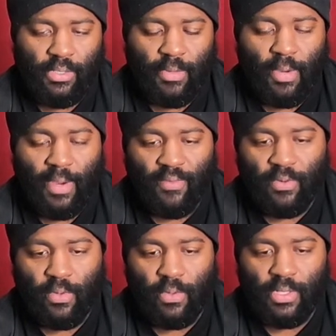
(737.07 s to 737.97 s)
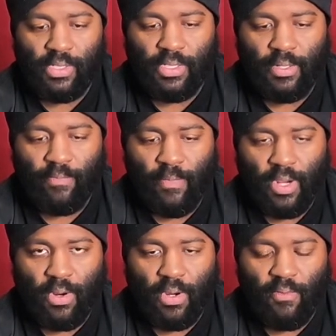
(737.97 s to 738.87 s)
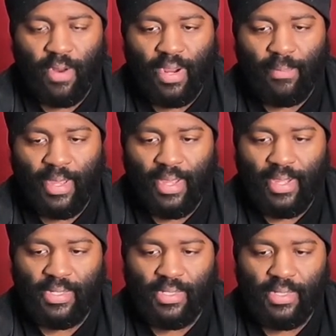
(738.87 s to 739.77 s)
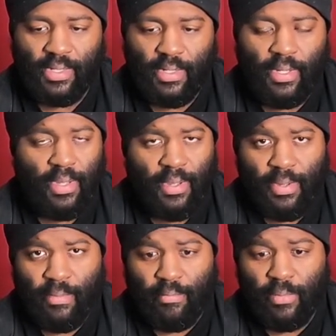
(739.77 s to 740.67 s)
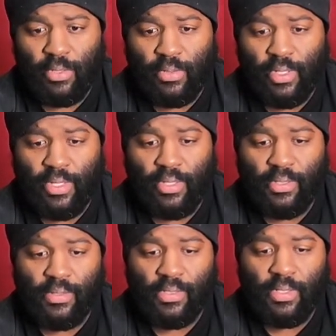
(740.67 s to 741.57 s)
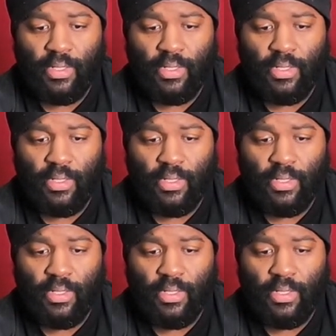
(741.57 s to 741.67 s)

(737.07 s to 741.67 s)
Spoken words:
Smallmouth, of course. I caught a rock bass, bluegills,